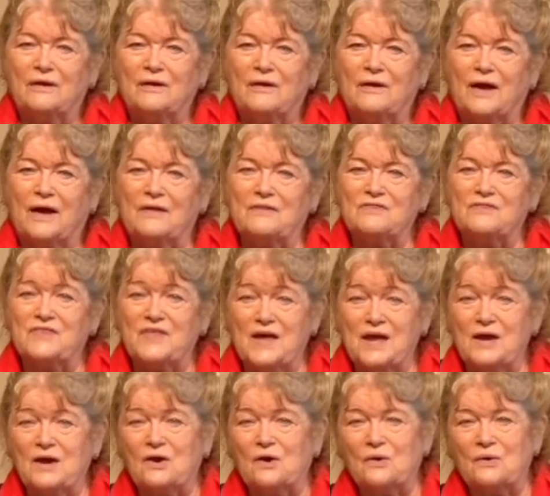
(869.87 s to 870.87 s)
And
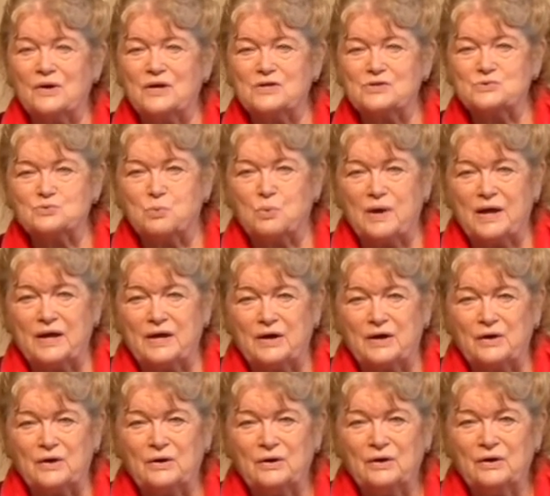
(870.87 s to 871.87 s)
there is
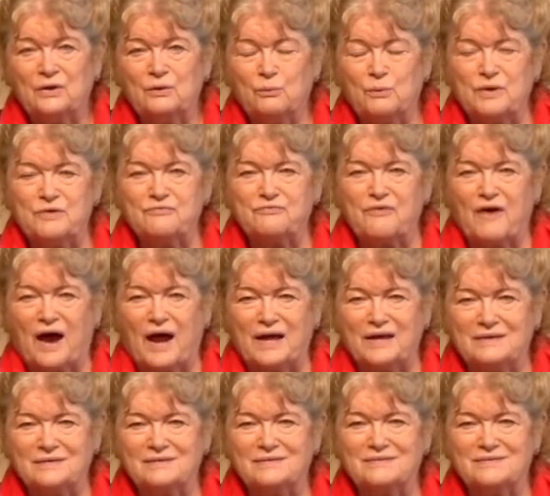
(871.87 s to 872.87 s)
where we
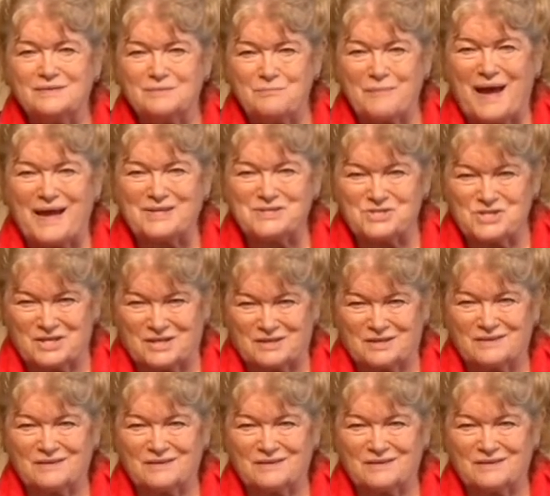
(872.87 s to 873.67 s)
find the magic.